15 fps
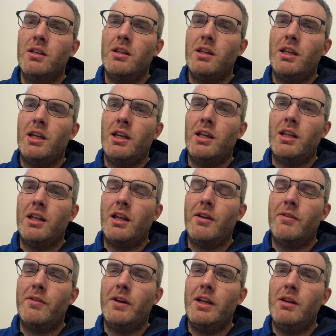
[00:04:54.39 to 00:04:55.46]
And I
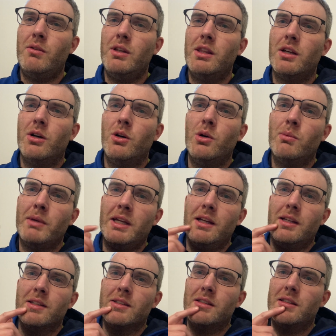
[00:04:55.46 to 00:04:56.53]
forget what the O
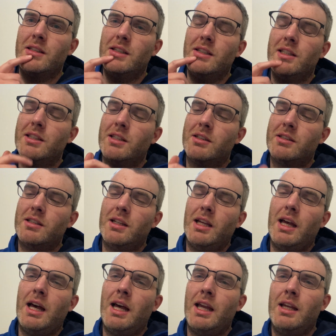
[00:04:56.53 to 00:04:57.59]
means. There's a
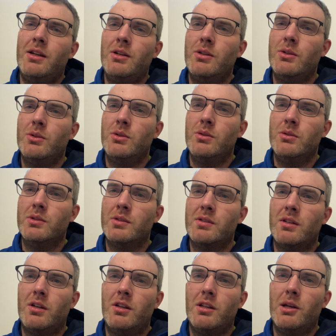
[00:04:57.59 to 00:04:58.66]
guy who's
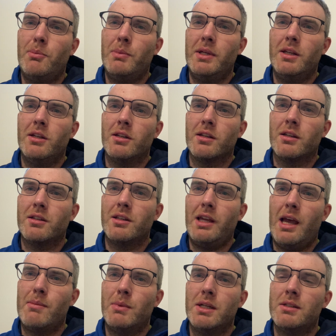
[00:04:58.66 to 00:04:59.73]
all up in
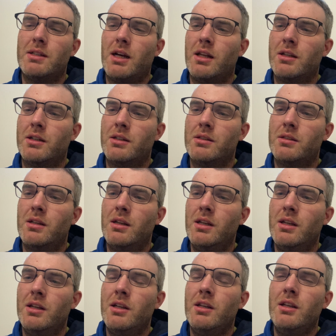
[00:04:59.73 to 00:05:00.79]
Cap Bust dollars,
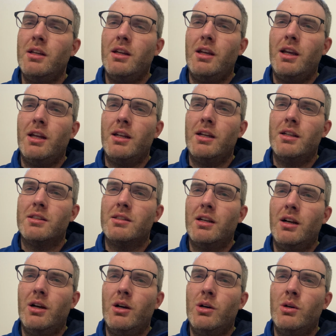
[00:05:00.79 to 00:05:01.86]
and it's a
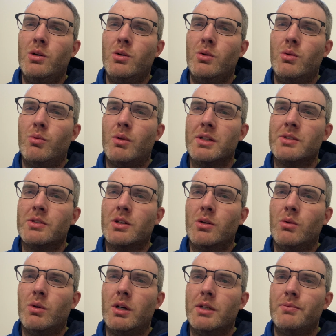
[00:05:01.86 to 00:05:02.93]

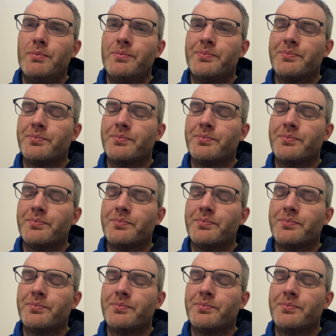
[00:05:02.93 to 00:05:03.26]
0101.